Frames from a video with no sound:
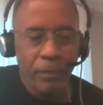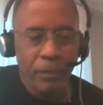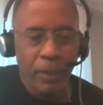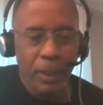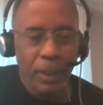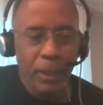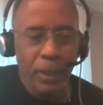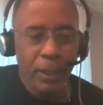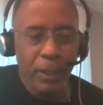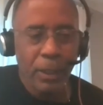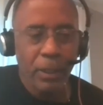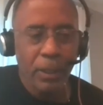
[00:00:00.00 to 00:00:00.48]

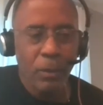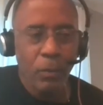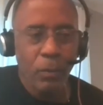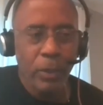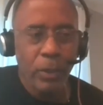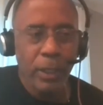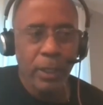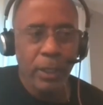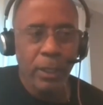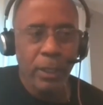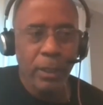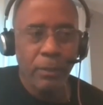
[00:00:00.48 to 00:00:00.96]

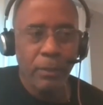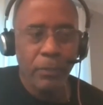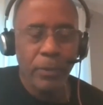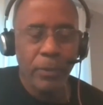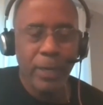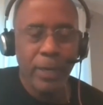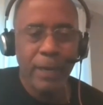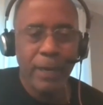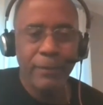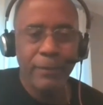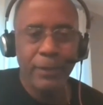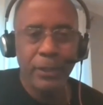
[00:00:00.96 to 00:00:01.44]
we are
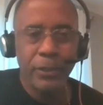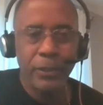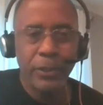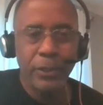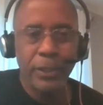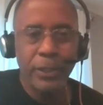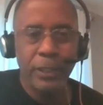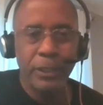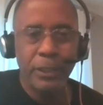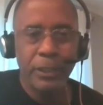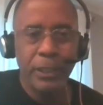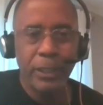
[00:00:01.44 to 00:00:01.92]
private
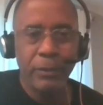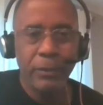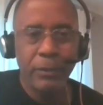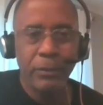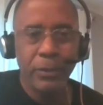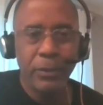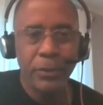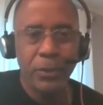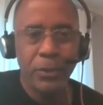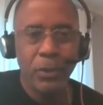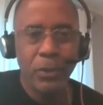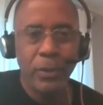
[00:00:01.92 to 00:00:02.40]
attorney
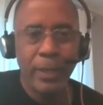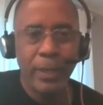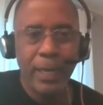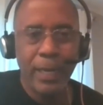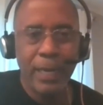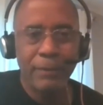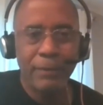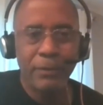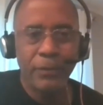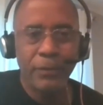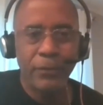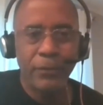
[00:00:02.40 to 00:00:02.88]
generals going
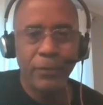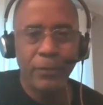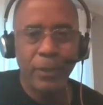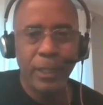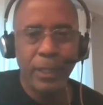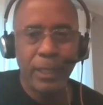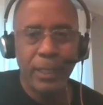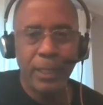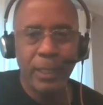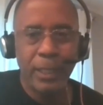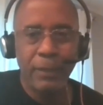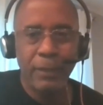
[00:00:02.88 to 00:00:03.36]
after
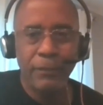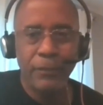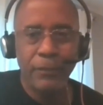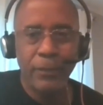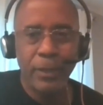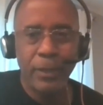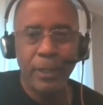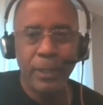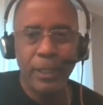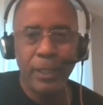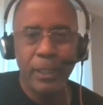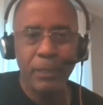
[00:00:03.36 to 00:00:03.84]
fraud, and
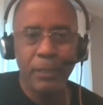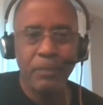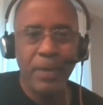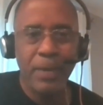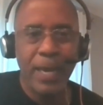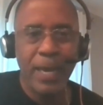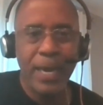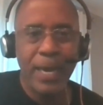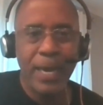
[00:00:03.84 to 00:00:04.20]
fraud is bad. It